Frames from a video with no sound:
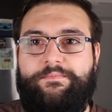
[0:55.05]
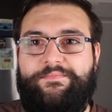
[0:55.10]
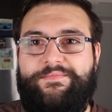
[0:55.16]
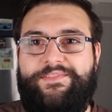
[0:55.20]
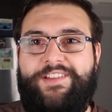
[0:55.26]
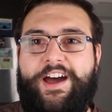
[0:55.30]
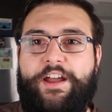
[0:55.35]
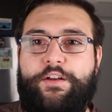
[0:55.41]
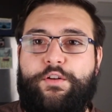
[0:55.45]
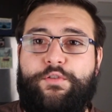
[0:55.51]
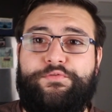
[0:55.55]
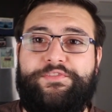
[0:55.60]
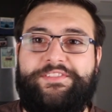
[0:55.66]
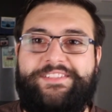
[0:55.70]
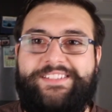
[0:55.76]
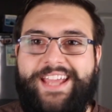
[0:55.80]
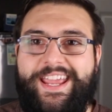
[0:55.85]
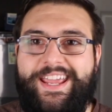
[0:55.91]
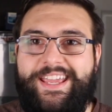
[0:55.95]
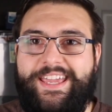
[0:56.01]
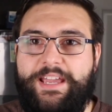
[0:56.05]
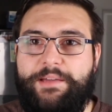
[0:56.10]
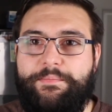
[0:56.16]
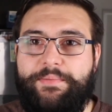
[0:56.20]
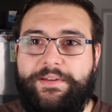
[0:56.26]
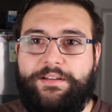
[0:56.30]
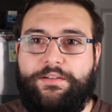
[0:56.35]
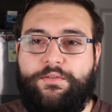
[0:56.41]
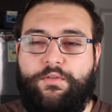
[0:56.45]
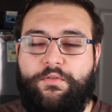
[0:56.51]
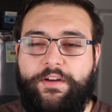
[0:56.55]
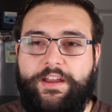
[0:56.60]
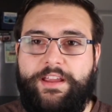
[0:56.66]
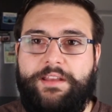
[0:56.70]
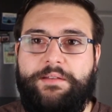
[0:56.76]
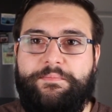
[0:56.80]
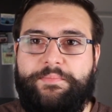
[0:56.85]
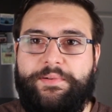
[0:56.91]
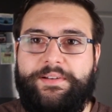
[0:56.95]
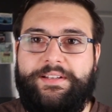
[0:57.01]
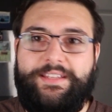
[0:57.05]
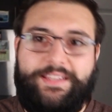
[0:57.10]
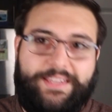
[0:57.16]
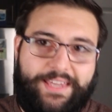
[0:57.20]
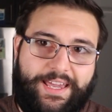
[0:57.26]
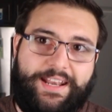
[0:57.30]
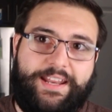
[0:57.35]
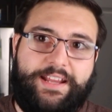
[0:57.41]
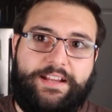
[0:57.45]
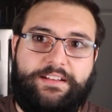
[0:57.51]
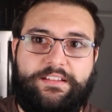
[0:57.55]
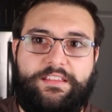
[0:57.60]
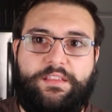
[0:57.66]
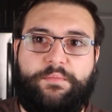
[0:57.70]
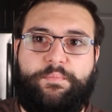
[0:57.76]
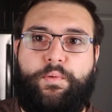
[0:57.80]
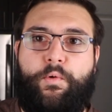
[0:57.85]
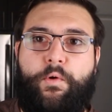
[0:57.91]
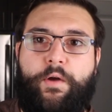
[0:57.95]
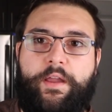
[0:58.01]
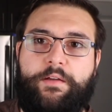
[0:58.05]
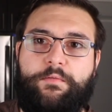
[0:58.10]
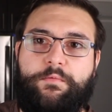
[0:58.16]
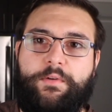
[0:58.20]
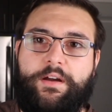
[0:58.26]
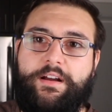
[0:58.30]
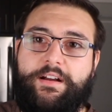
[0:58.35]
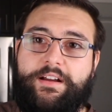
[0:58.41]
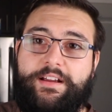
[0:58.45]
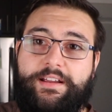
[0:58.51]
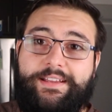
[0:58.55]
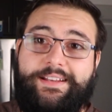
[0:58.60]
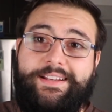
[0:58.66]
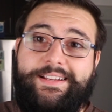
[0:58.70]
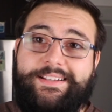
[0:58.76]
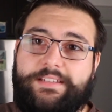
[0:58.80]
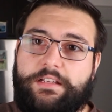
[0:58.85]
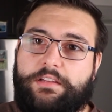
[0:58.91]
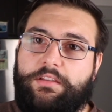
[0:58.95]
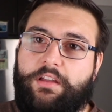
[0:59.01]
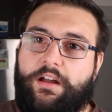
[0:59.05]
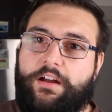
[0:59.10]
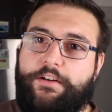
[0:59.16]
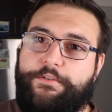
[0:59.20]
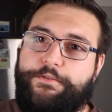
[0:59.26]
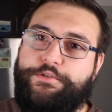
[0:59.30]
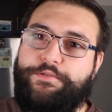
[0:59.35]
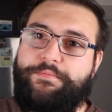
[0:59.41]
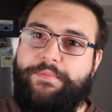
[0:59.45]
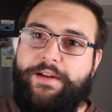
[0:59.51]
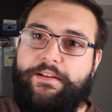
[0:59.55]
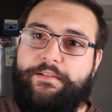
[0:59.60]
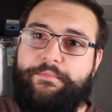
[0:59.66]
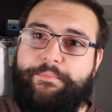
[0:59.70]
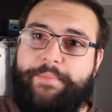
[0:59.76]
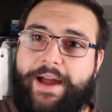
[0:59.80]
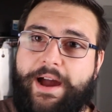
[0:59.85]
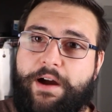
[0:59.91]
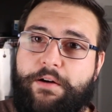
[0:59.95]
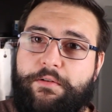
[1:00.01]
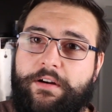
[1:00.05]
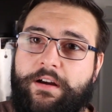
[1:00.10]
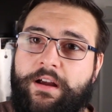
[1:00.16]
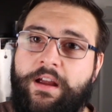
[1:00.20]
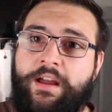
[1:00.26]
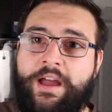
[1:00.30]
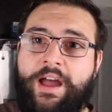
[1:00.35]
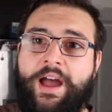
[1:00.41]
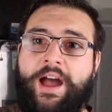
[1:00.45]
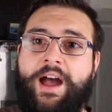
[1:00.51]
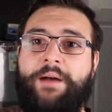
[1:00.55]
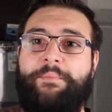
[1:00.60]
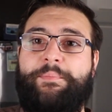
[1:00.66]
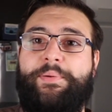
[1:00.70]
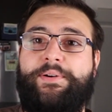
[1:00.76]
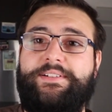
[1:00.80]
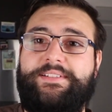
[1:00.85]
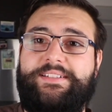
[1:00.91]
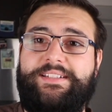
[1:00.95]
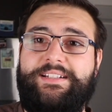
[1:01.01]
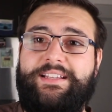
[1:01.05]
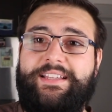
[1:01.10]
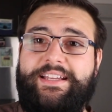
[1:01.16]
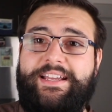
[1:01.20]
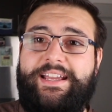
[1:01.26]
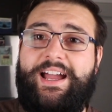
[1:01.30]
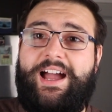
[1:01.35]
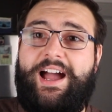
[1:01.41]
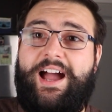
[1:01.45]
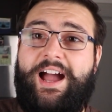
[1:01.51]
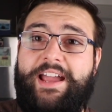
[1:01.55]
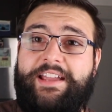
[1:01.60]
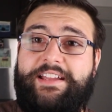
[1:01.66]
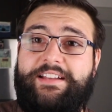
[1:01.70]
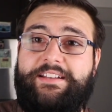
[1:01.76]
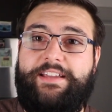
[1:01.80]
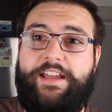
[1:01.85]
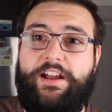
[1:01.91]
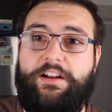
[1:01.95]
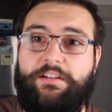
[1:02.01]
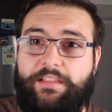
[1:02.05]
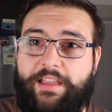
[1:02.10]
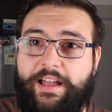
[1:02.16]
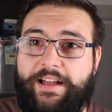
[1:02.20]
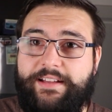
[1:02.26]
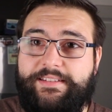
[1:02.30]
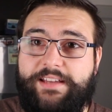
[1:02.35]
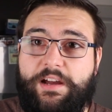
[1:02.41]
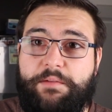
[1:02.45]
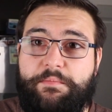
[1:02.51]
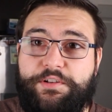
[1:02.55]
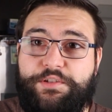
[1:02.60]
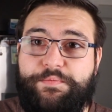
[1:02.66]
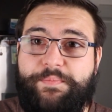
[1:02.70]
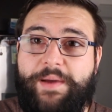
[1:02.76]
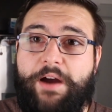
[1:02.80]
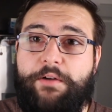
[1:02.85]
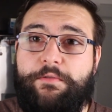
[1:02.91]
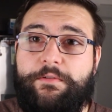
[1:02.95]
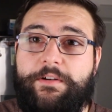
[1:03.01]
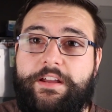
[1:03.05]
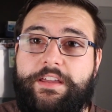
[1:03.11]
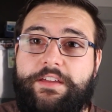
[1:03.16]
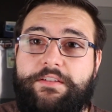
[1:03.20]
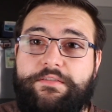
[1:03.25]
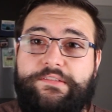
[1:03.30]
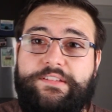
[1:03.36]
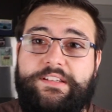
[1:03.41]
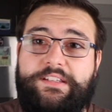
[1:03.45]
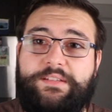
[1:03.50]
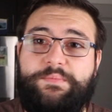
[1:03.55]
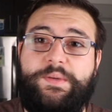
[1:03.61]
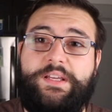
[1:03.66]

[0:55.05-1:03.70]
not overtaking Bitcoin, but getting to the point where it is a large amount of power. Personally, I could care less how much power it uses